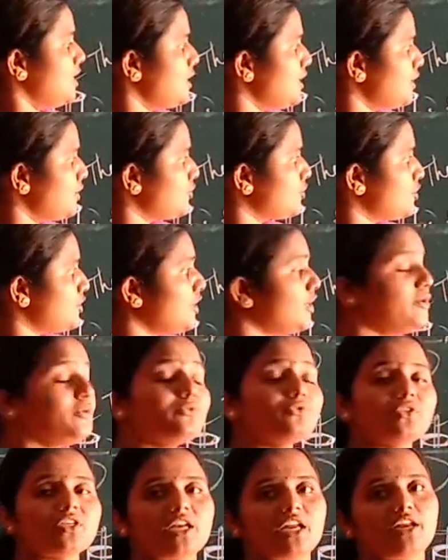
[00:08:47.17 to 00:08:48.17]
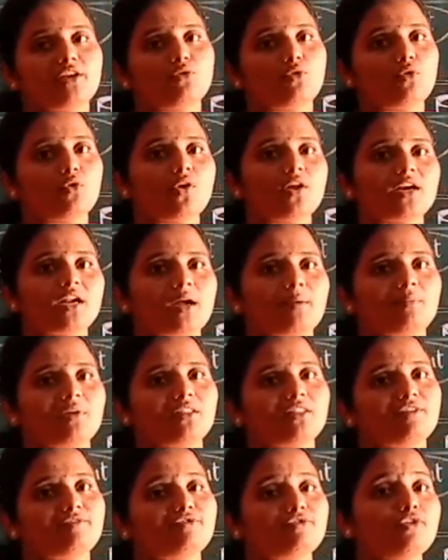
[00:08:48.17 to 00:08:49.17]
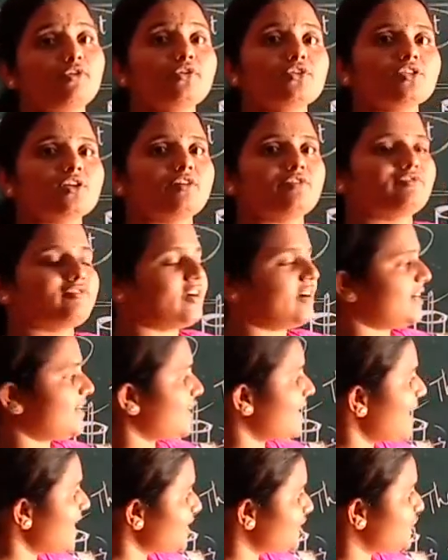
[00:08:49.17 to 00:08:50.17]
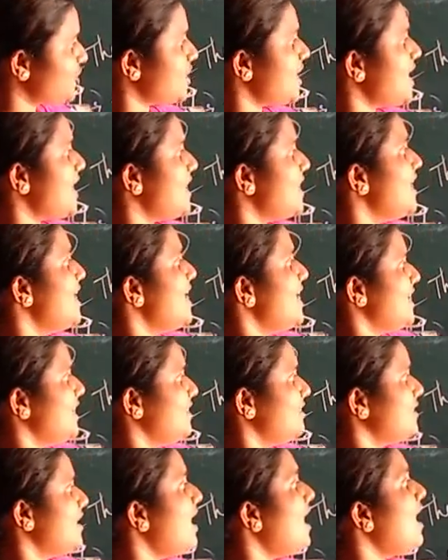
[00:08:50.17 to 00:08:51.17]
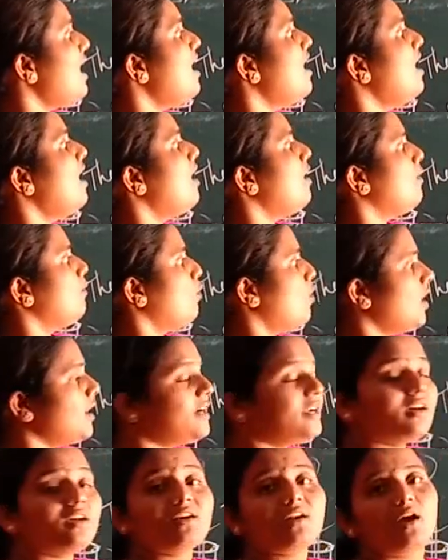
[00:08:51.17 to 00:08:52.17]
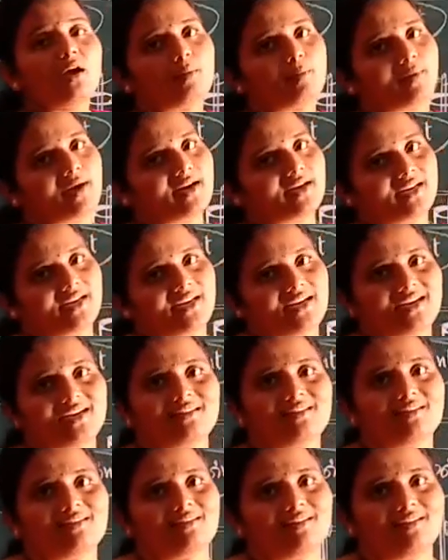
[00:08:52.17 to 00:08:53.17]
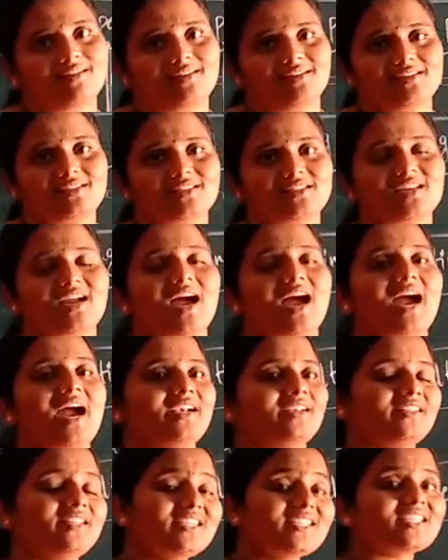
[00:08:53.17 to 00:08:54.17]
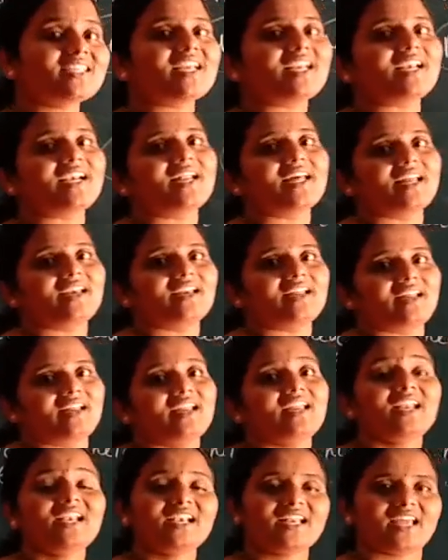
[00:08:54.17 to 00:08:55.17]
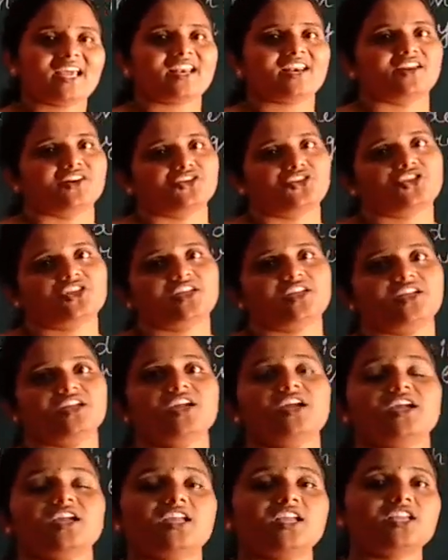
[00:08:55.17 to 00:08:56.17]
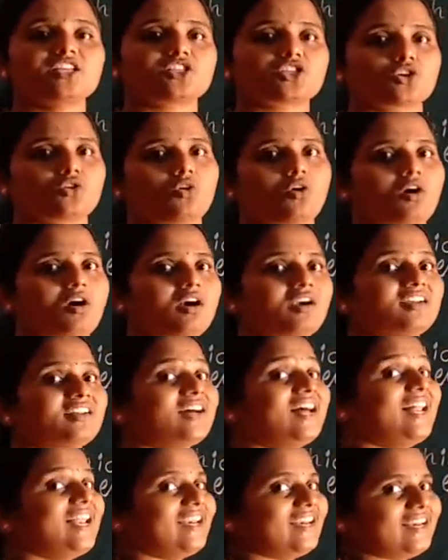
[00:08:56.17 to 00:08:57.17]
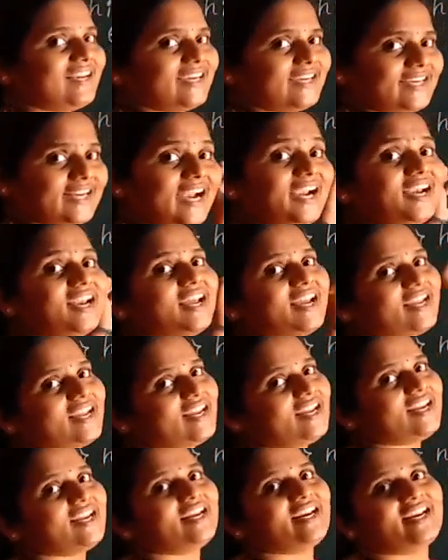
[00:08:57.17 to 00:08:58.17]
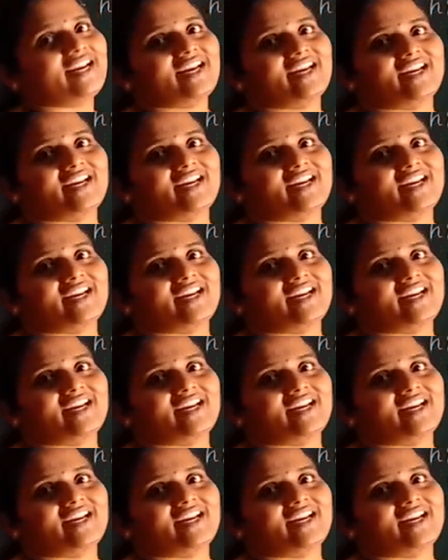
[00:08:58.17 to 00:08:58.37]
is used in overcoming the force of attraction in the water particles. And this hidden heat energy is called latent heat.